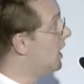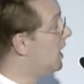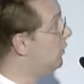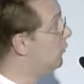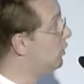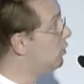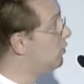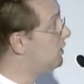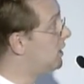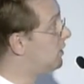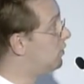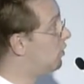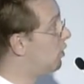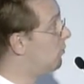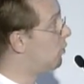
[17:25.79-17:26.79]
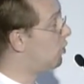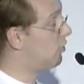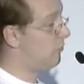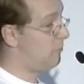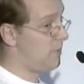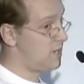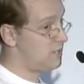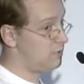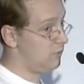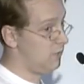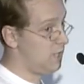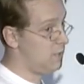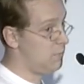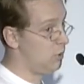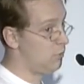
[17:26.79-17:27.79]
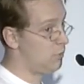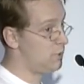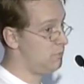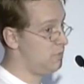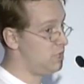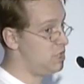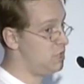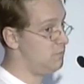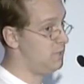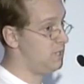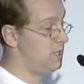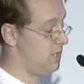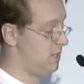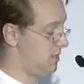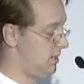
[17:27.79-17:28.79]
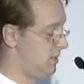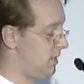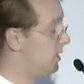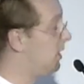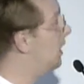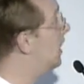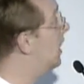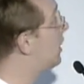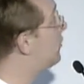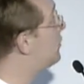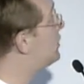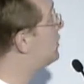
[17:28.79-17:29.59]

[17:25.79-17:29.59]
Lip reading: and we looked at the number of paths available with BGP. And we